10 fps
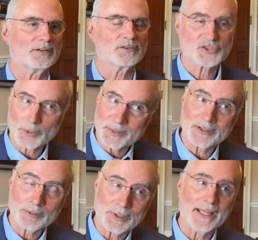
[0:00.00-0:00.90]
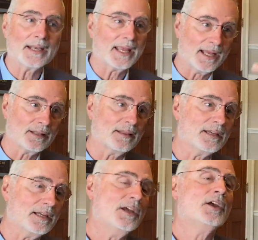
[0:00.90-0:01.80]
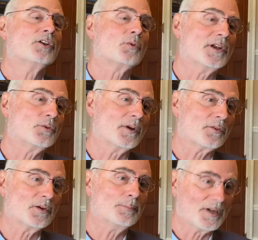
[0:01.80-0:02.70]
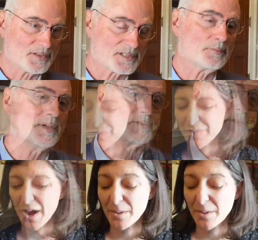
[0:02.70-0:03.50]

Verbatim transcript: to the shipbuilding plan and the 2023 budget submission.